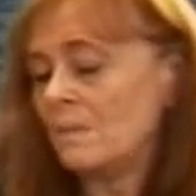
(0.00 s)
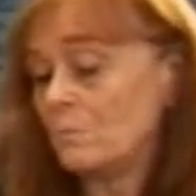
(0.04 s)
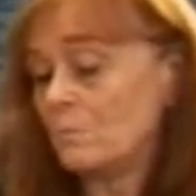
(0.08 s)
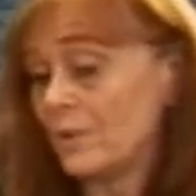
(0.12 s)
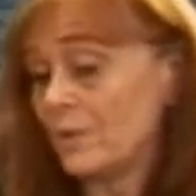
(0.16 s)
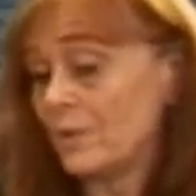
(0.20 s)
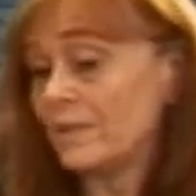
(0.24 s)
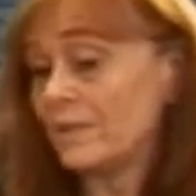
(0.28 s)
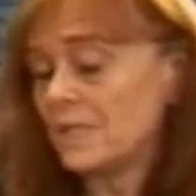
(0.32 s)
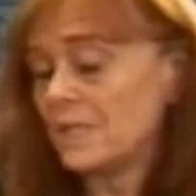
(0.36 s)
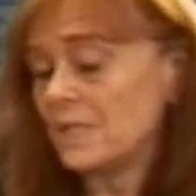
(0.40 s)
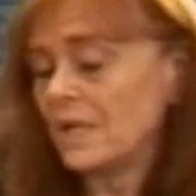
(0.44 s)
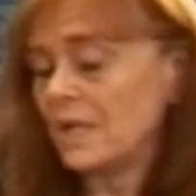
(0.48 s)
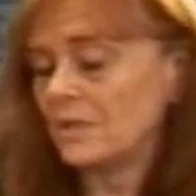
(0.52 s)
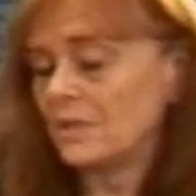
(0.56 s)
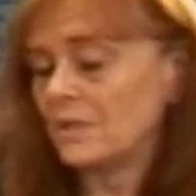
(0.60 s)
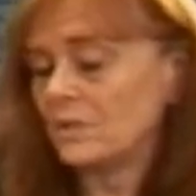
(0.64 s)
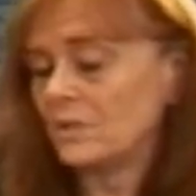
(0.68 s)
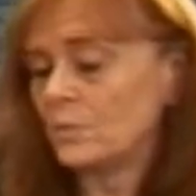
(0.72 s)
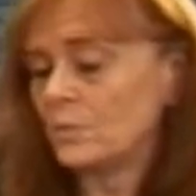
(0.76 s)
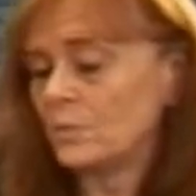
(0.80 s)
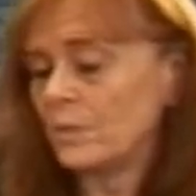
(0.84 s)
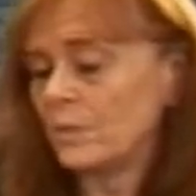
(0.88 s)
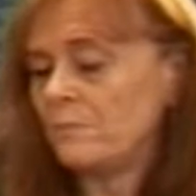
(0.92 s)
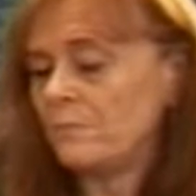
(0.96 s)
more than
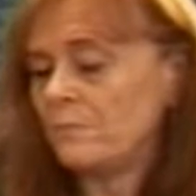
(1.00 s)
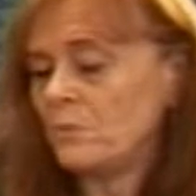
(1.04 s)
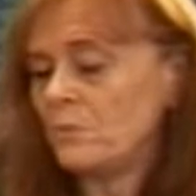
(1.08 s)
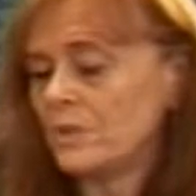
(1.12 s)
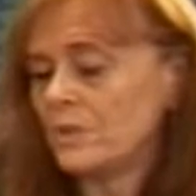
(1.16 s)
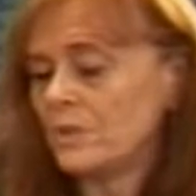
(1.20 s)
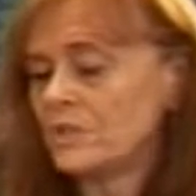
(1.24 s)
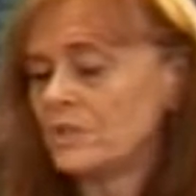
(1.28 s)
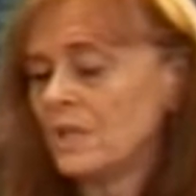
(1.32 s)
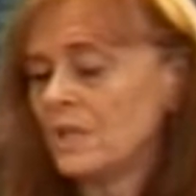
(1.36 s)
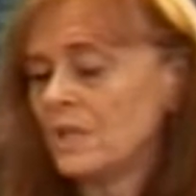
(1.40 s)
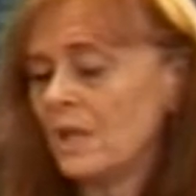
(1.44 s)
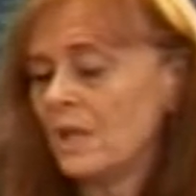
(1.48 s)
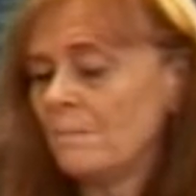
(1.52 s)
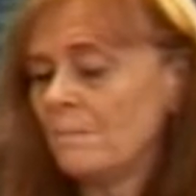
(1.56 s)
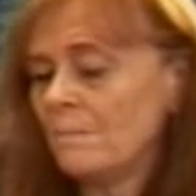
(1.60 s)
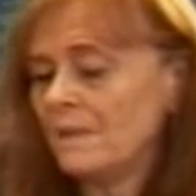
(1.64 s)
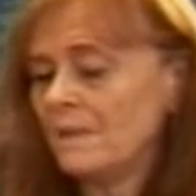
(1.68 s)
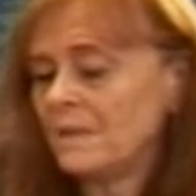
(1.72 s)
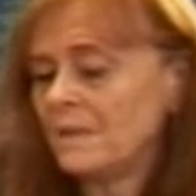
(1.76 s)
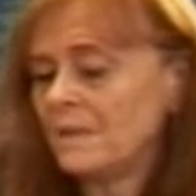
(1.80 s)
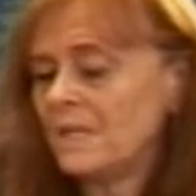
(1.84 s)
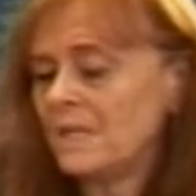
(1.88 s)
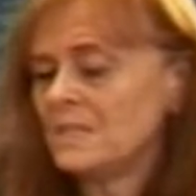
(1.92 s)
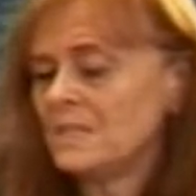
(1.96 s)
technical reports.
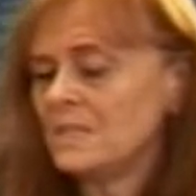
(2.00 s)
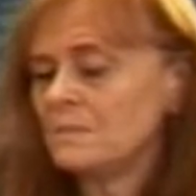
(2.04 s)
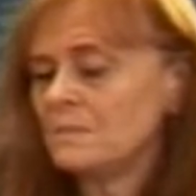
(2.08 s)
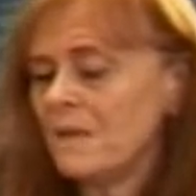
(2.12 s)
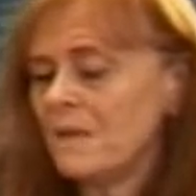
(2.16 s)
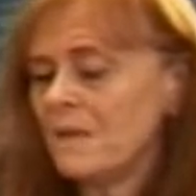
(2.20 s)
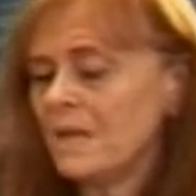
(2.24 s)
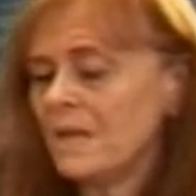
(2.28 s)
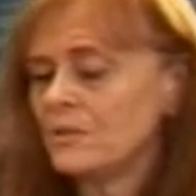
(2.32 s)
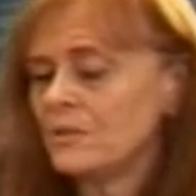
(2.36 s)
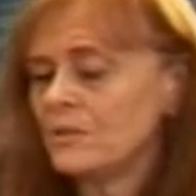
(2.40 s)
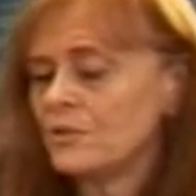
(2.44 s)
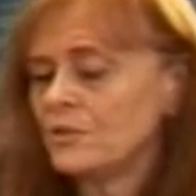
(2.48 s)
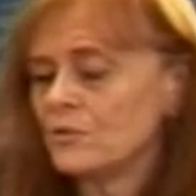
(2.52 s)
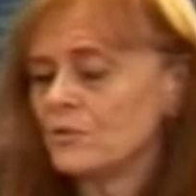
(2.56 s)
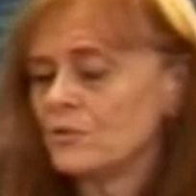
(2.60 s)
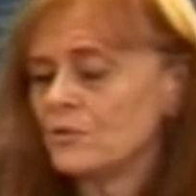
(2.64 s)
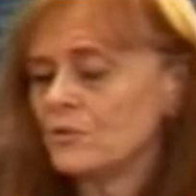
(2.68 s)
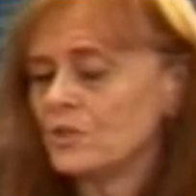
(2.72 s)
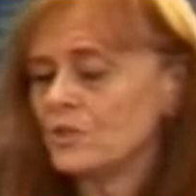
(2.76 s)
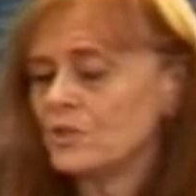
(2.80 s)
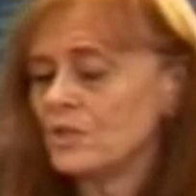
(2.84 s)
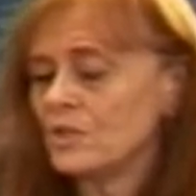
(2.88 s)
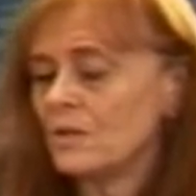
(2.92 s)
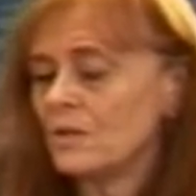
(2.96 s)
But these
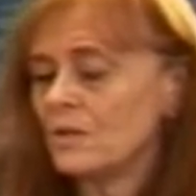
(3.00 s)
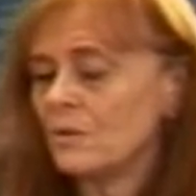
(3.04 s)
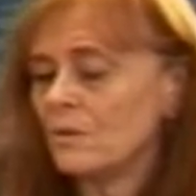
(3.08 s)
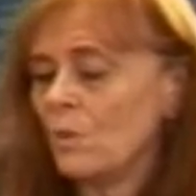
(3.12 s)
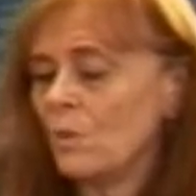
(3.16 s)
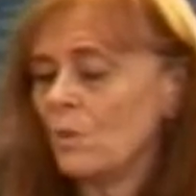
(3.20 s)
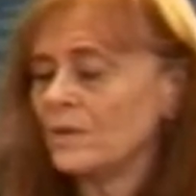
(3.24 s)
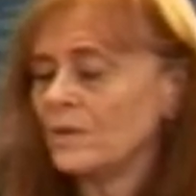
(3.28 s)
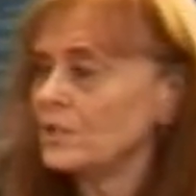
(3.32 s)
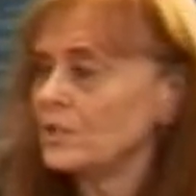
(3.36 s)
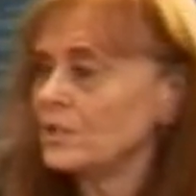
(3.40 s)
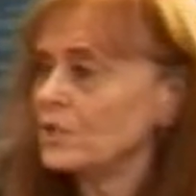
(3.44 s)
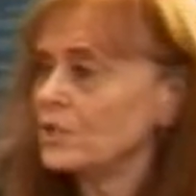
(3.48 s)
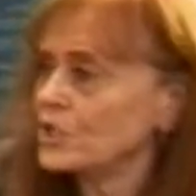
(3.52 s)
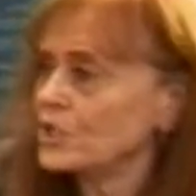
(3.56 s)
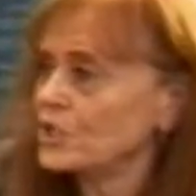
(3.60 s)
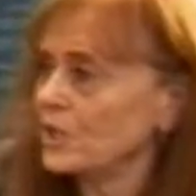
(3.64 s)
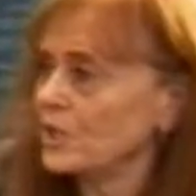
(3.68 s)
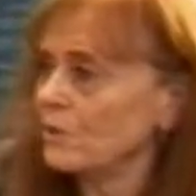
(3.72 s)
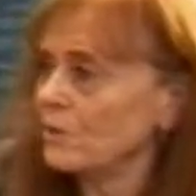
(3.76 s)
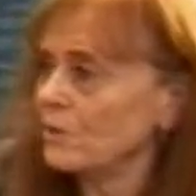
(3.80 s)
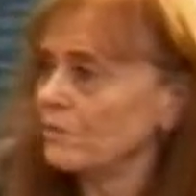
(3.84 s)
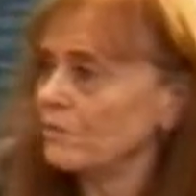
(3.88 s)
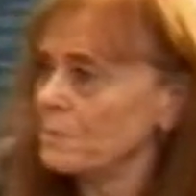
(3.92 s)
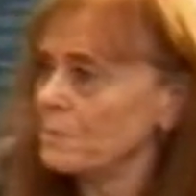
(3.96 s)
managers wanted to
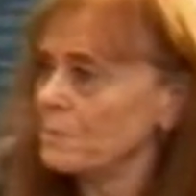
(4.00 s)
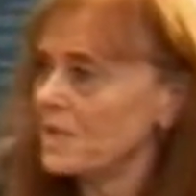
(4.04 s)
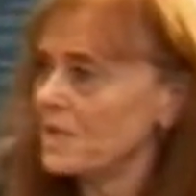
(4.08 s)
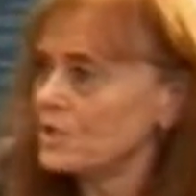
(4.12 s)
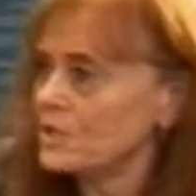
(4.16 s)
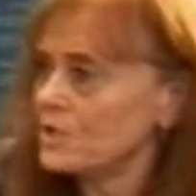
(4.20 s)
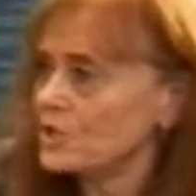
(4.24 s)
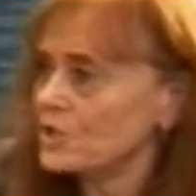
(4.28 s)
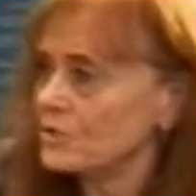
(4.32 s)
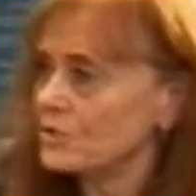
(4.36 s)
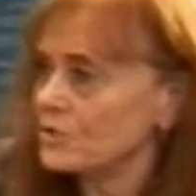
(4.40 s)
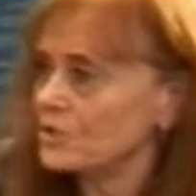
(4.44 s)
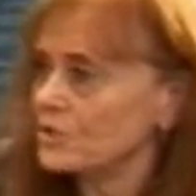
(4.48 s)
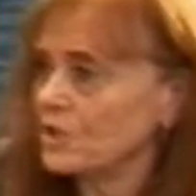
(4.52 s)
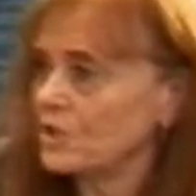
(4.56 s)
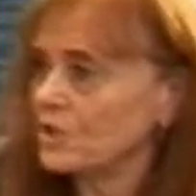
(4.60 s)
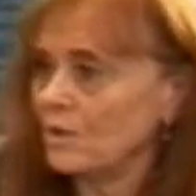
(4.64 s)
share information.